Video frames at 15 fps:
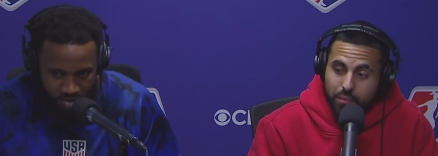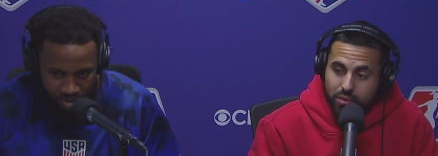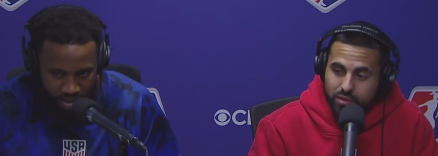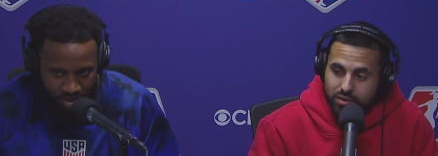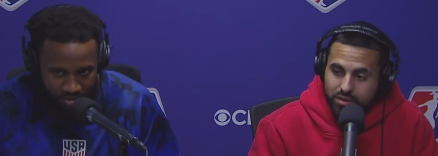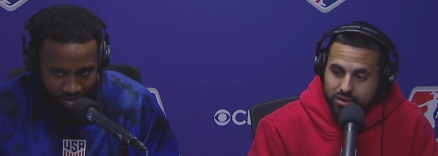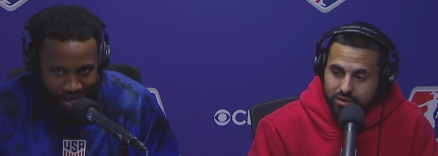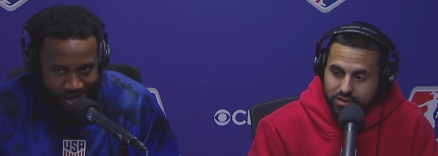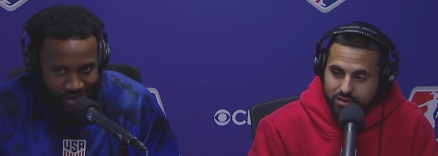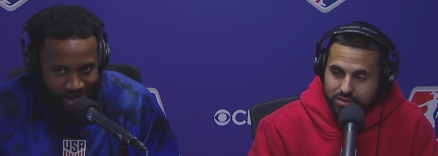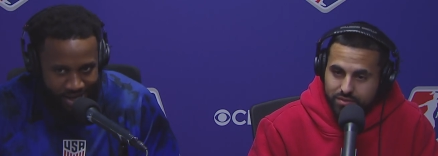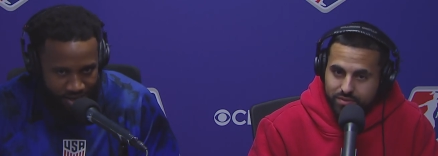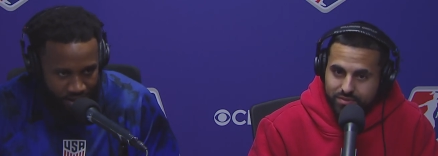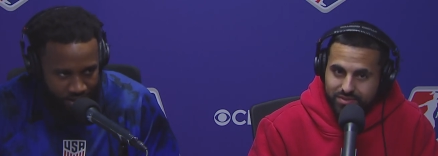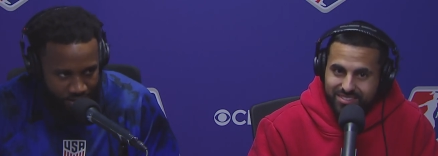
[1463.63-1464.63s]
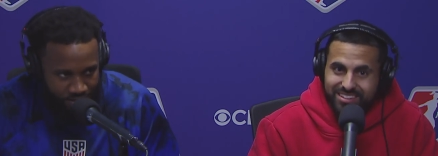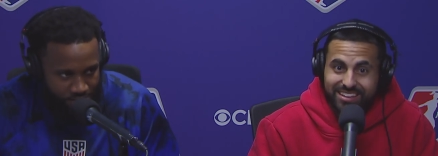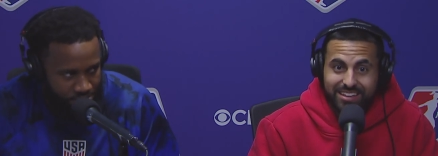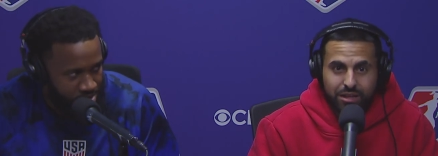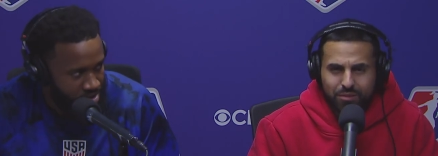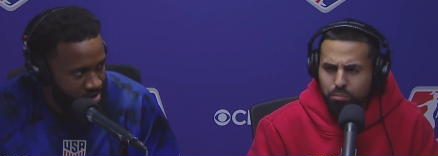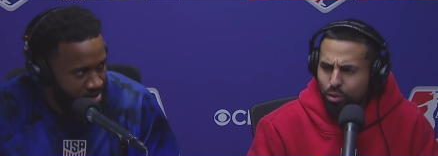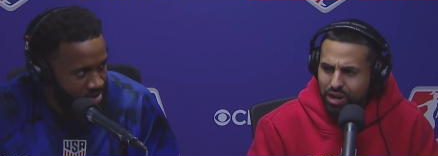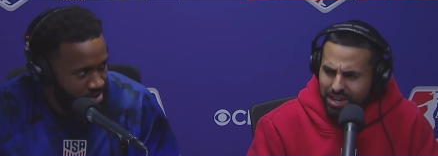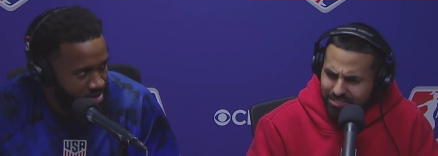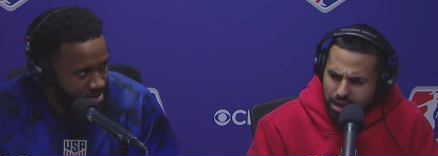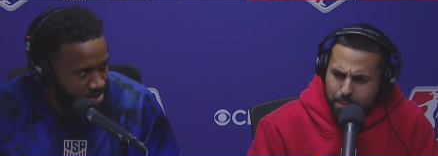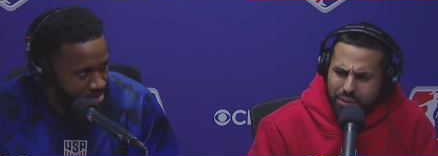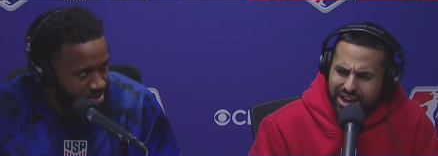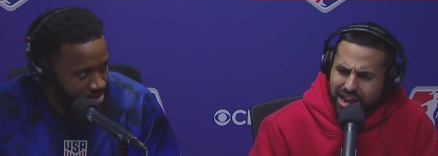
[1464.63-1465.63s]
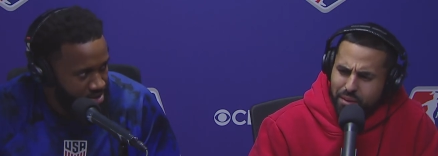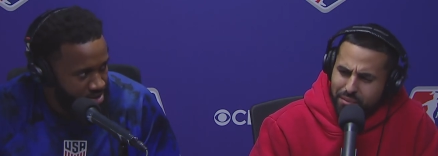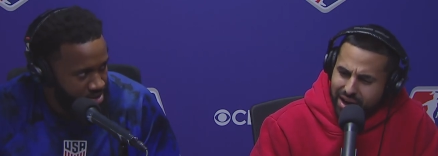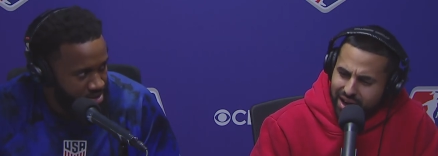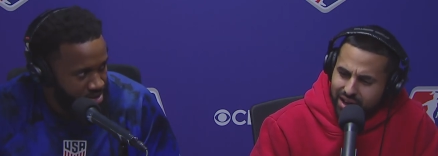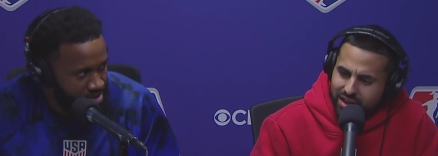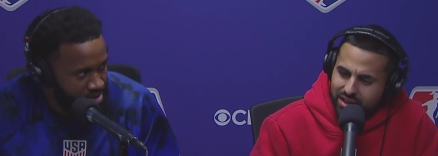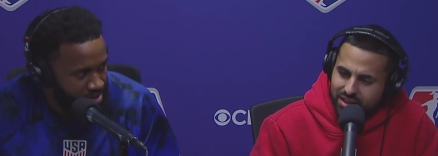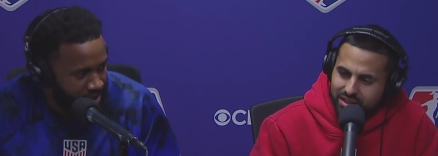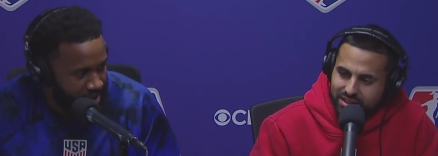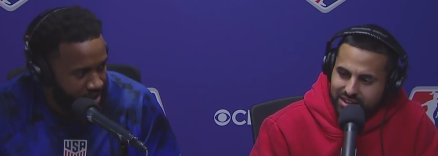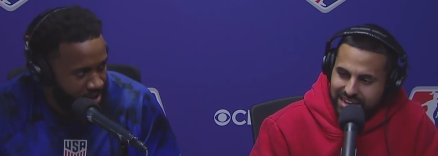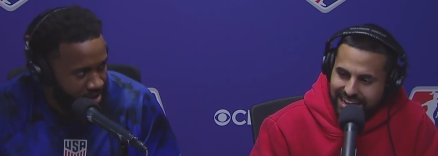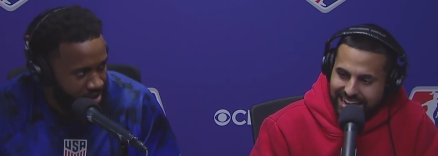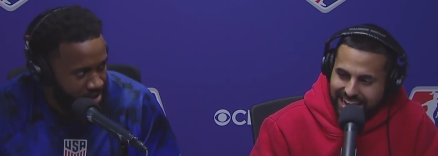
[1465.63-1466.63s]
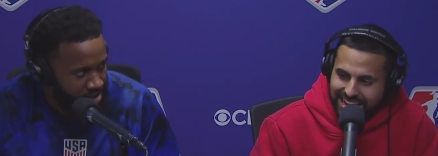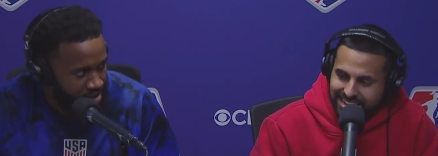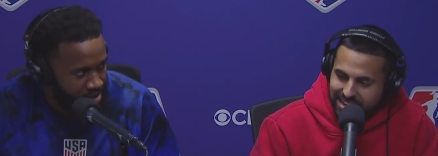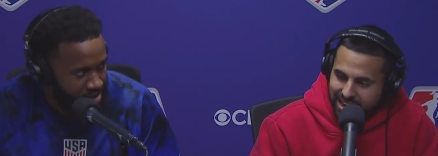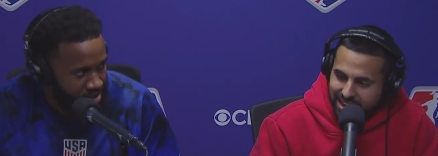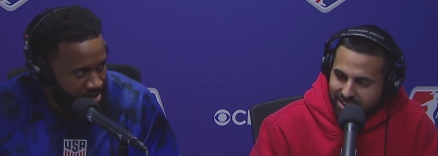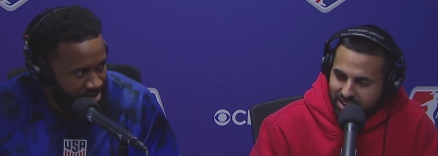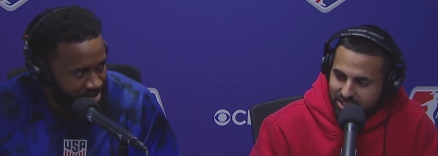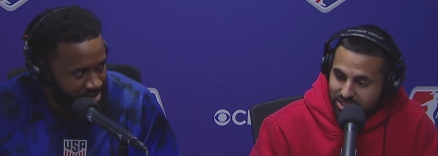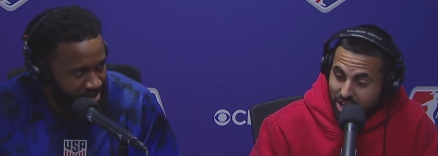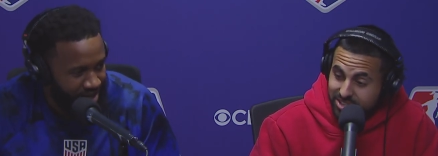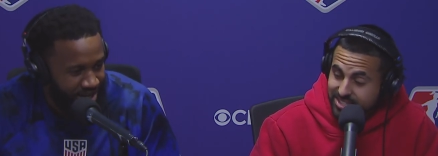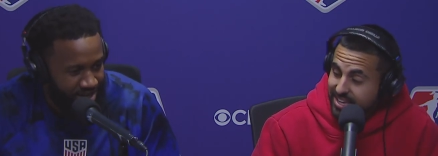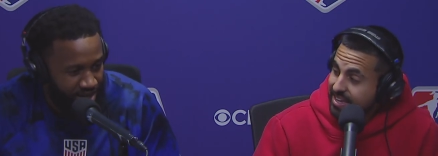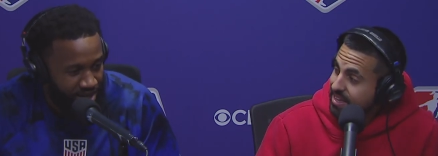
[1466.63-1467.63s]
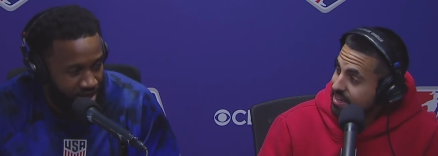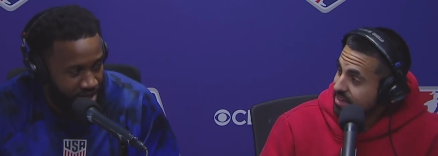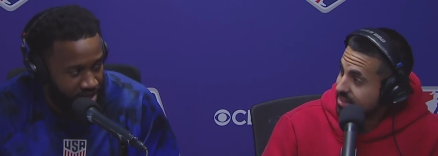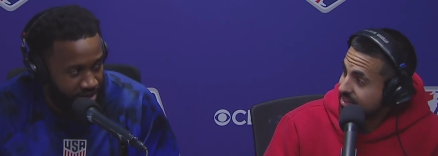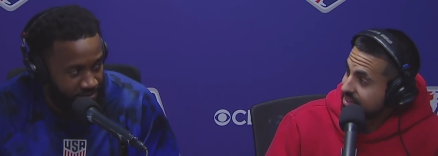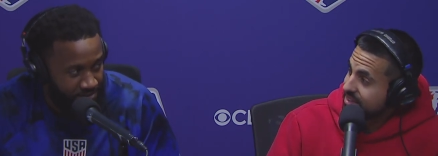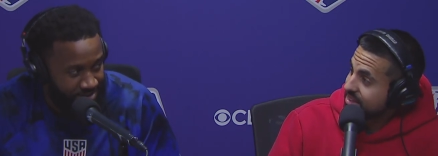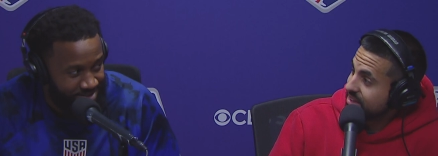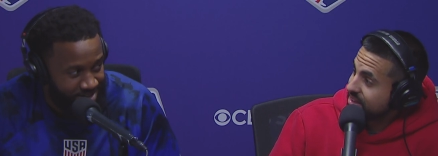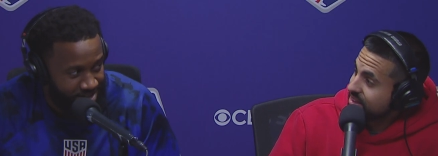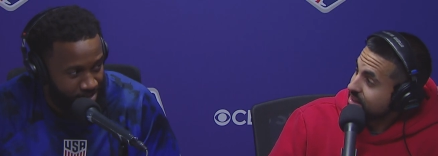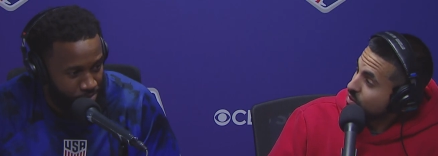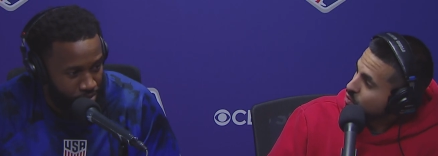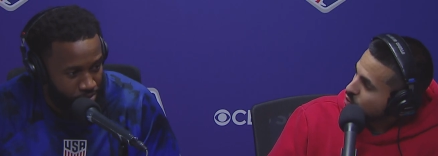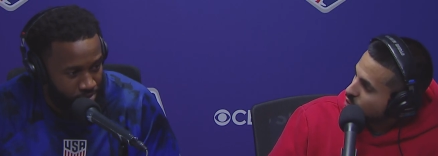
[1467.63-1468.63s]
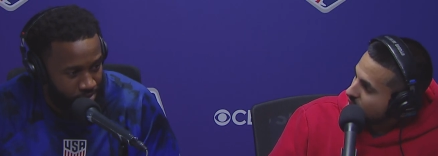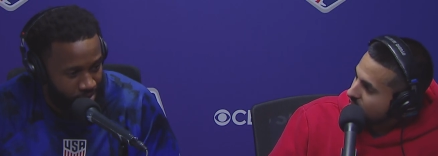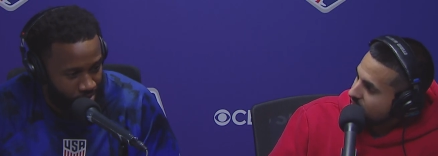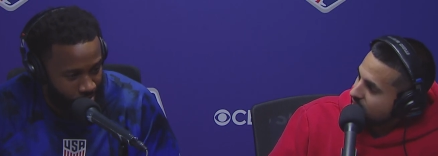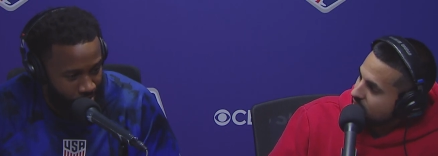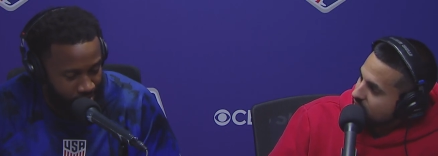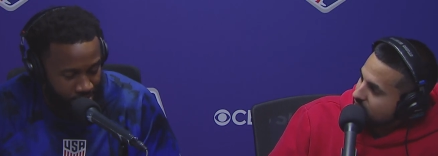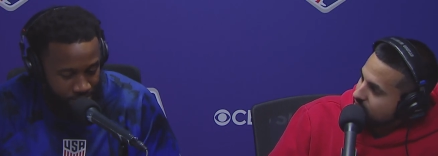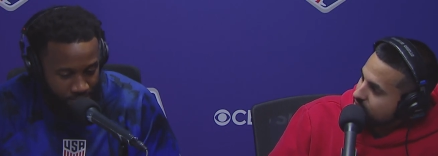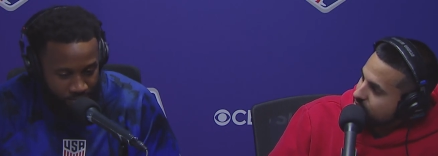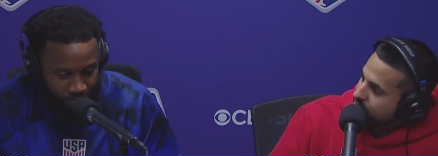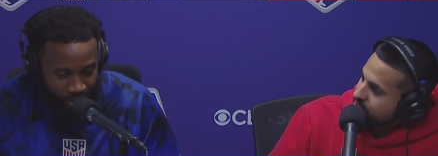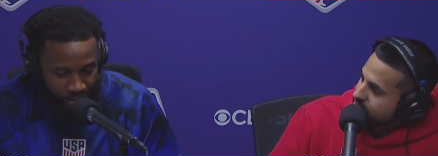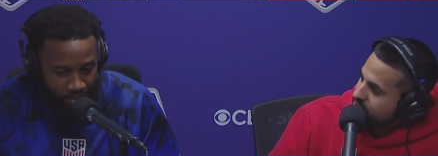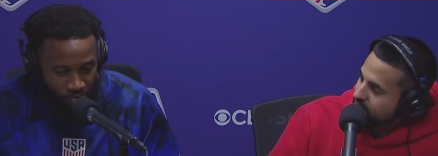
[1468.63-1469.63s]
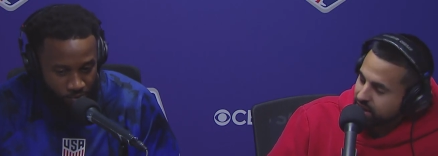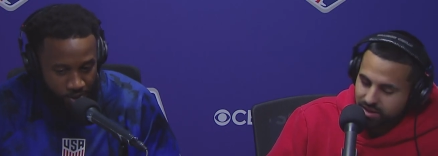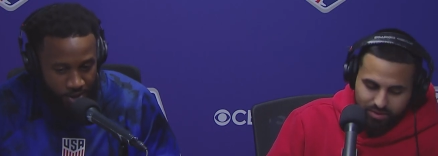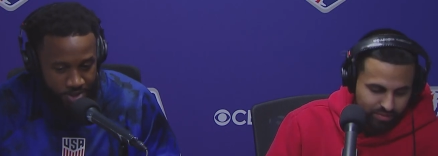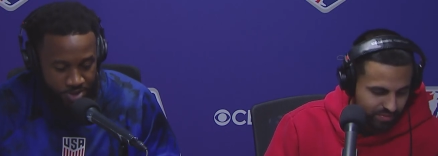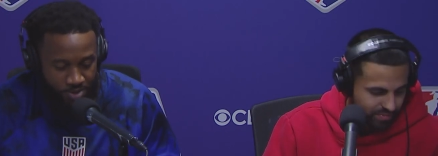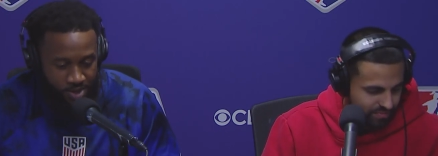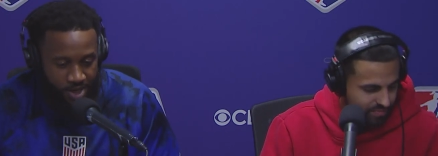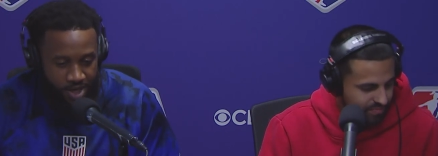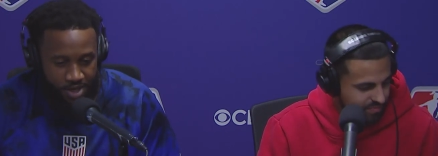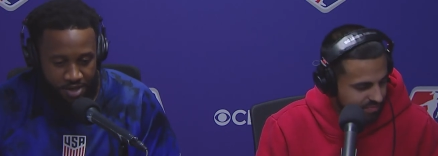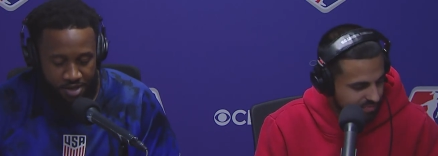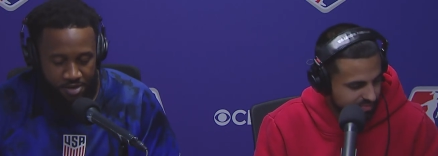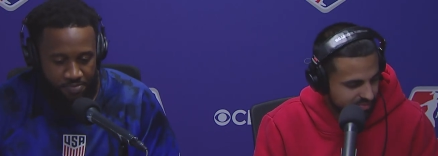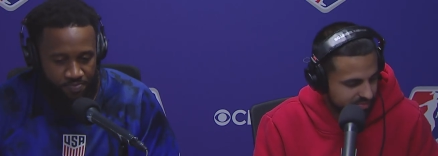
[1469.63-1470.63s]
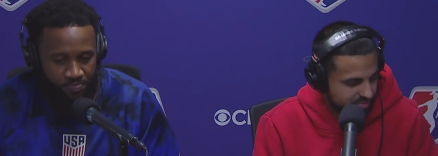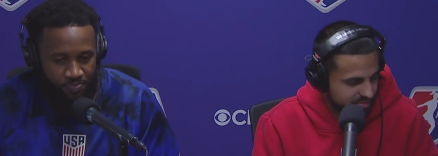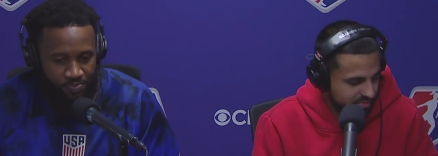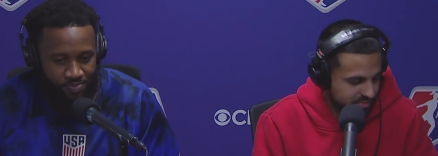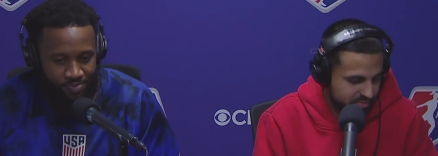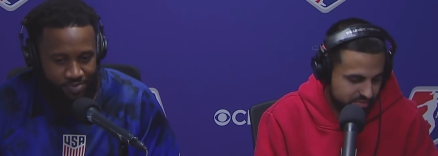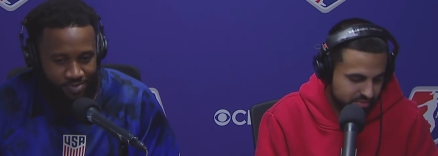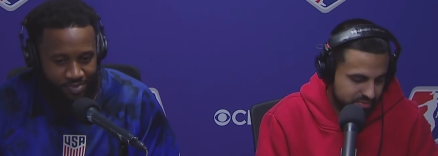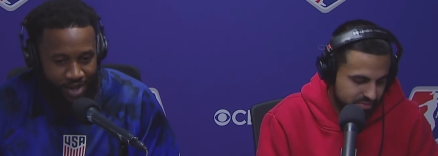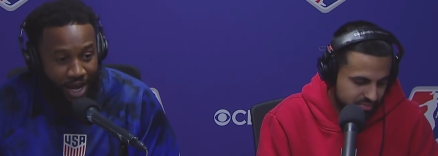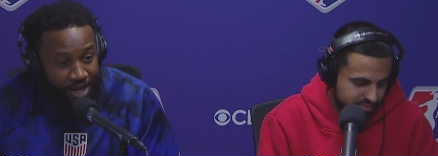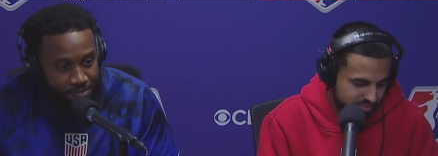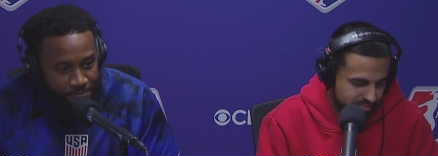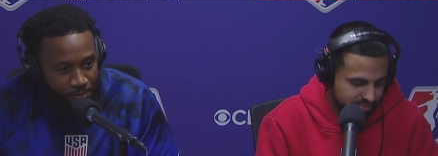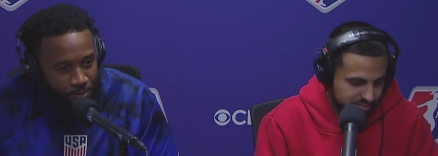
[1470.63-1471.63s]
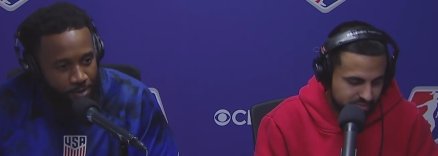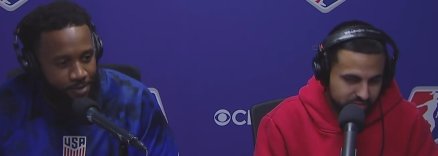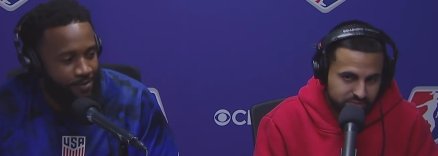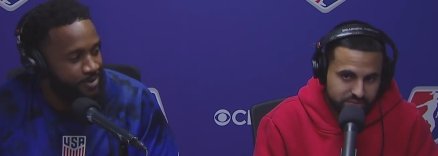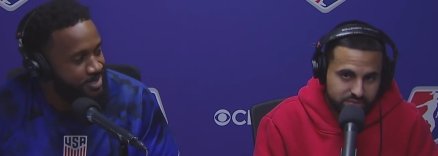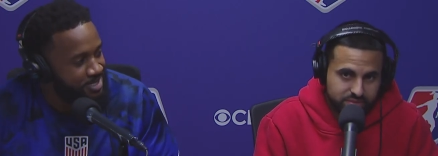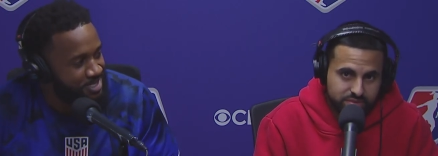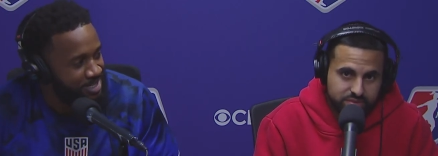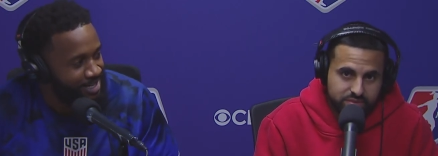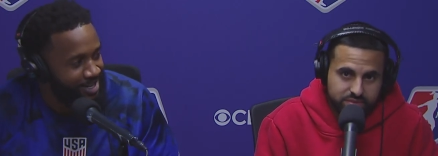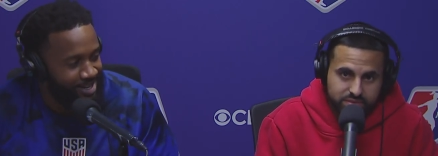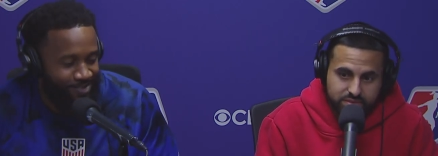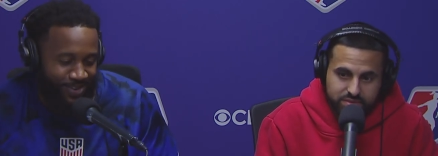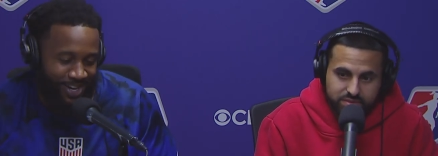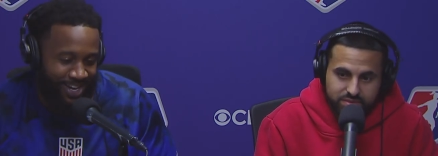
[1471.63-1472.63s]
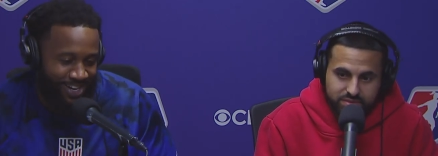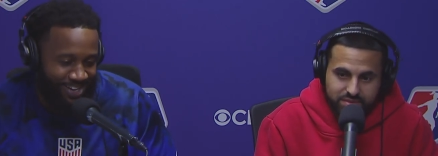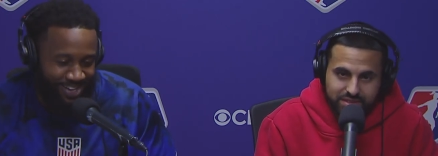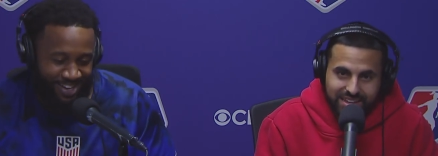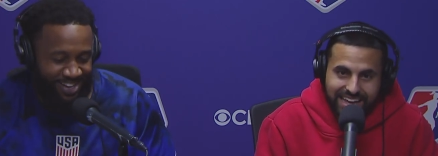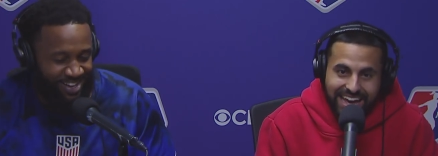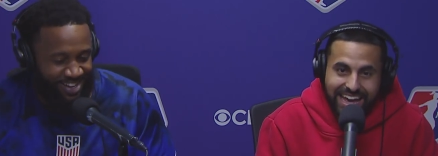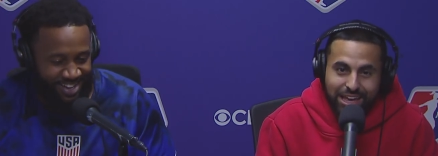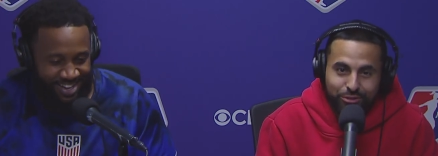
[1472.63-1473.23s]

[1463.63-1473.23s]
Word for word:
Speaker 1: like nine, eight, nine hundred. Bolivia, Panama, yeah, like eight, nine hundred a eight, ticket. Nine hundred for a ticket, bro. Wow. Orlando, and then Damn. we also got um, A four versus Chile. We got a A